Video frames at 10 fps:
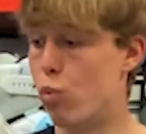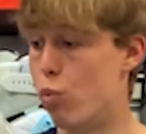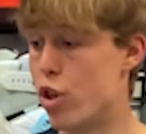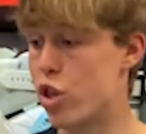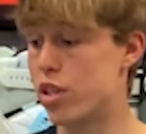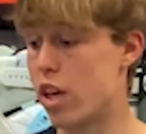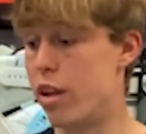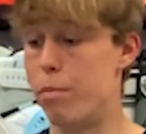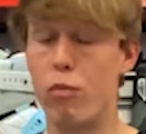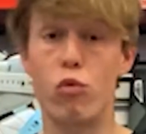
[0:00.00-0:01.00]
which is going
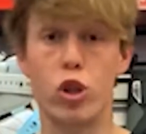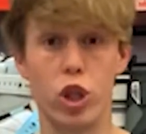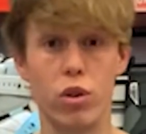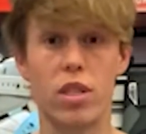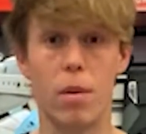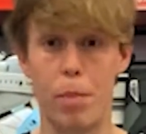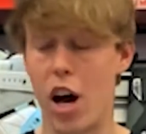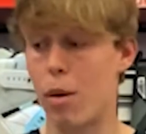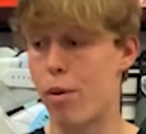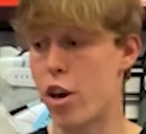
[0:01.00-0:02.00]
to reduce the
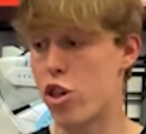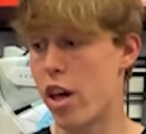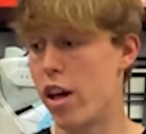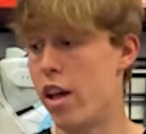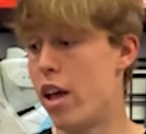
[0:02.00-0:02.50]
bar pressure